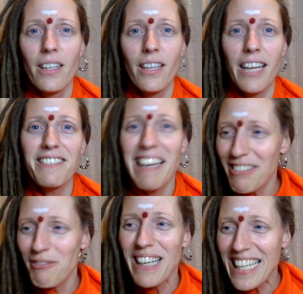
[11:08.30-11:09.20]
Like,
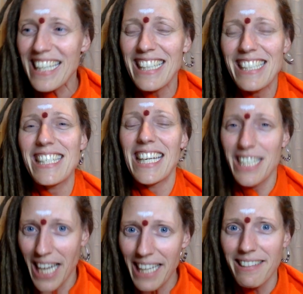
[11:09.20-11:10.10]
that really is
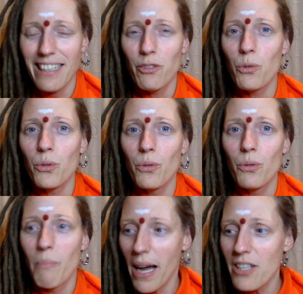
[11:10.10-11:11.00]
exciting,
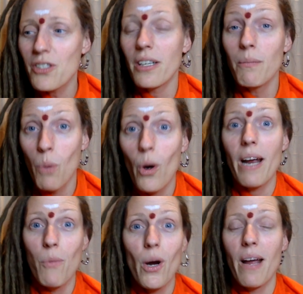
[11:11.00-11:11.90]
to master more
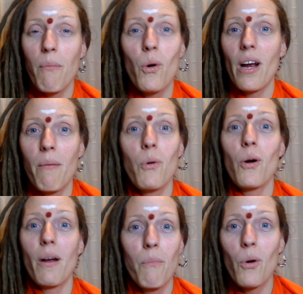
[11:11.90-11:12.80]
and more and more and
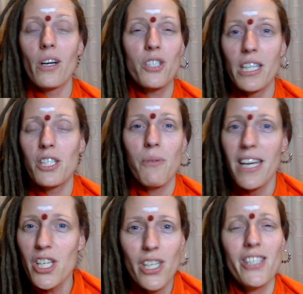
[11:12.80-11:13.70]
more and more
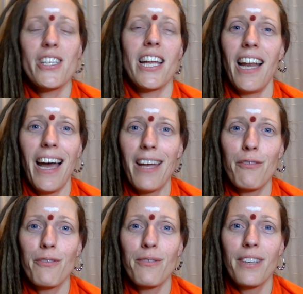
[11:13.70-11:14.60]
situations in
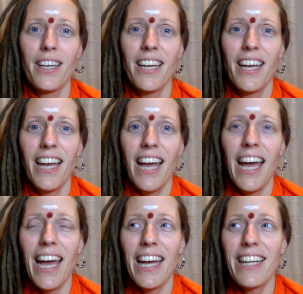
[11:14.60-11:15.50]
life.
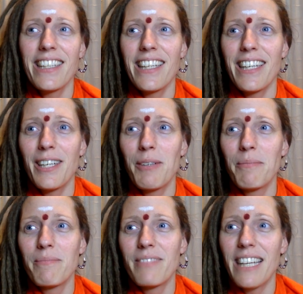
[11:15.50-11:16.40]
And
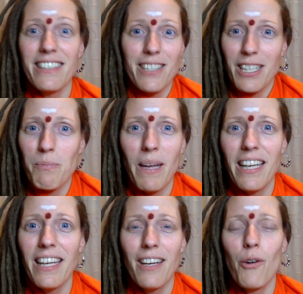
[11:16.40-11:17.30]
that is
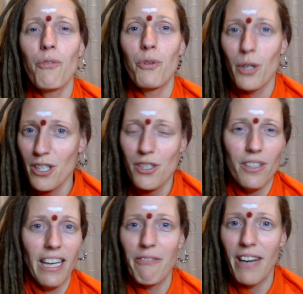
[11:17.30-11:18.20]
expanding, of course,
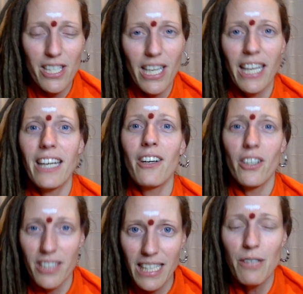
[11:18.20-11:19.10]
and raising
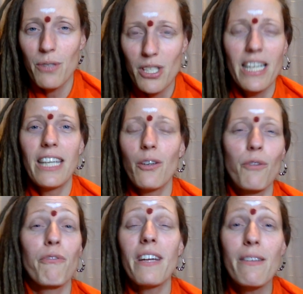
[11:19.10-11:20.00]
continuously your
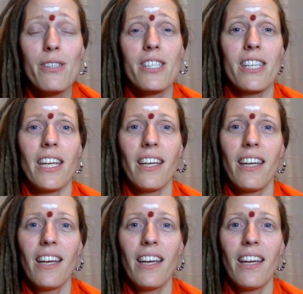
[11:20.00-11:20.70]
frequency.